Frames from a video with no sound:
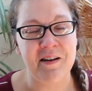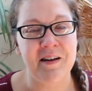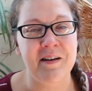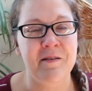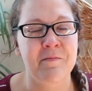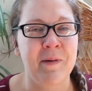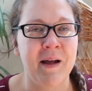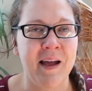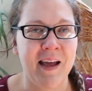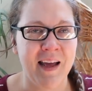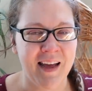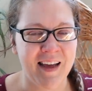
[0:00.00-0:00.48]
And
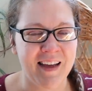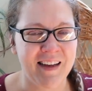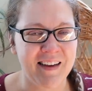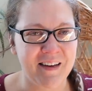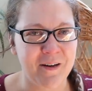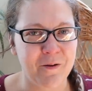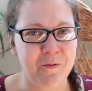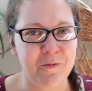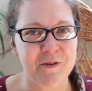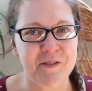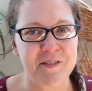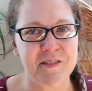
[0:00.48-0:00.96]
in my head,
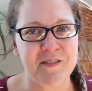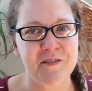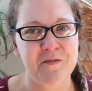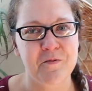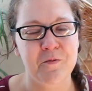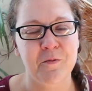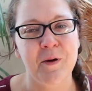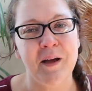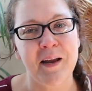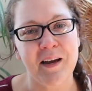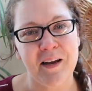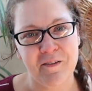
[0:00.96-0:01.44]
it was
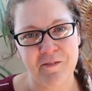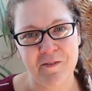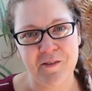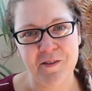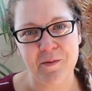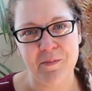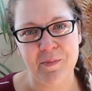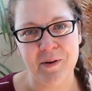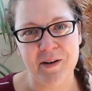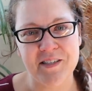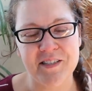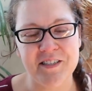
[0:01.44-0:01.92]
waiting for
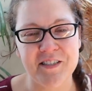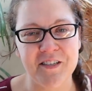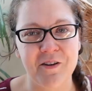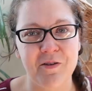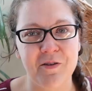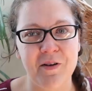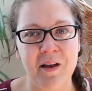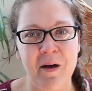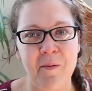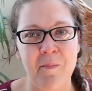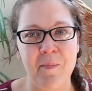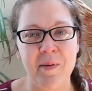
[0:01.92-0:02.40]
the price to
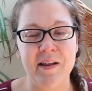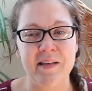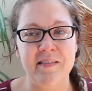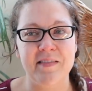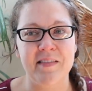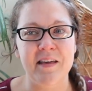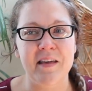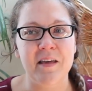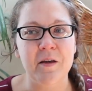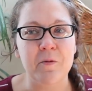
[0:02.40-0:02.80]
go down, but I